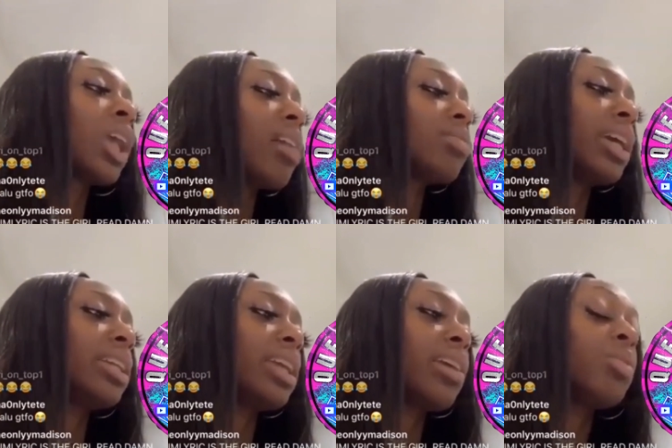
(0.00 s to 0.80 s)
I was
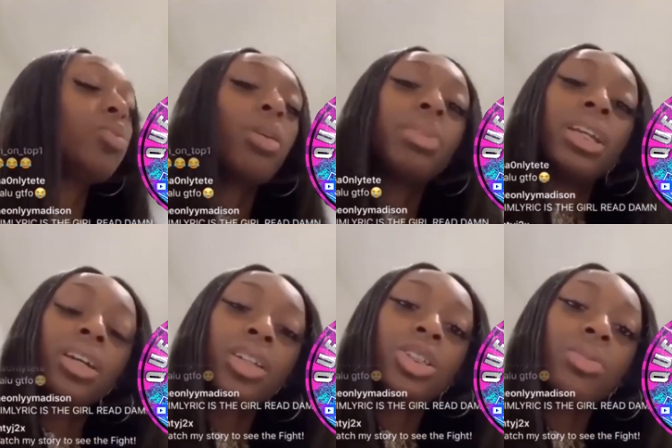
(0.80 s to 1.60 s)
like, damn, you want me to
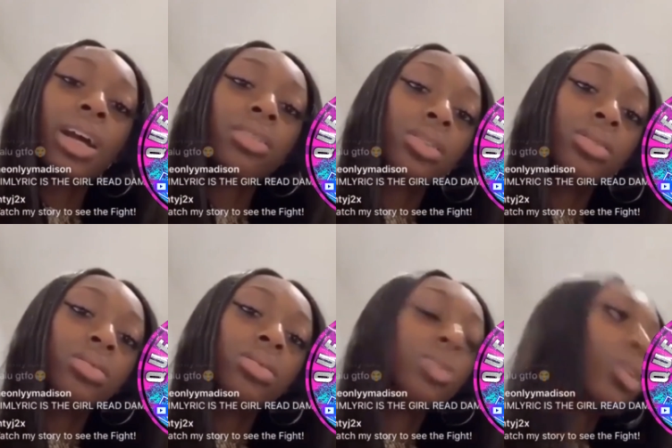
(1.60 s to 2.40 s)
cuss you out
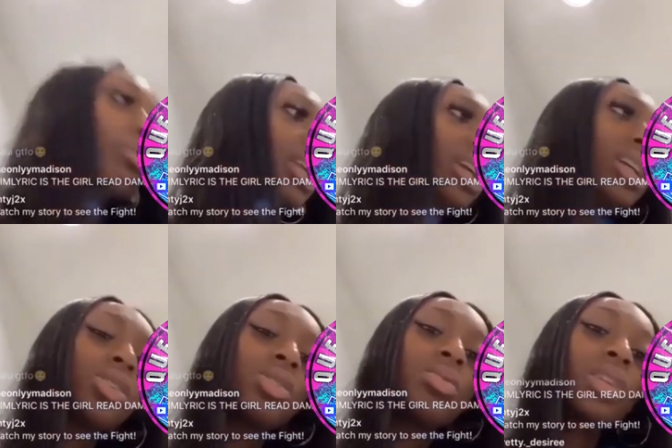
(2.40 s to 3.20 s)
too? You want me to
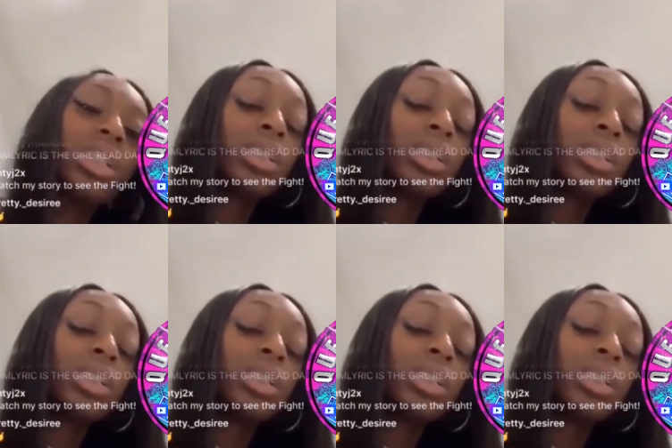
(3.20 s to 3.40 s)
hit you?